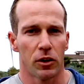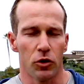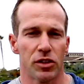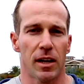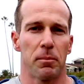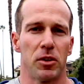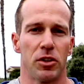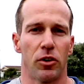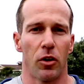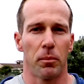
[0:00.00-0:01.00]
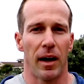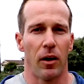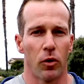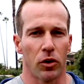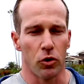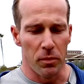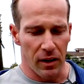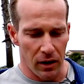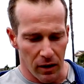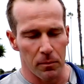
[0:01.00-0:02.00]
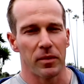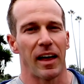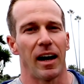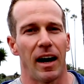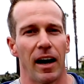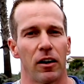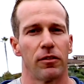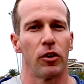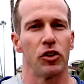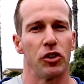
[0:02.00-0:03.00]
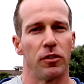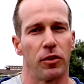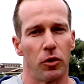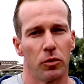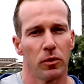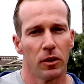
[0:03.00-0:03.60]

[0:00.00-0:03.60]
You step into your own power, you become that higher version of you.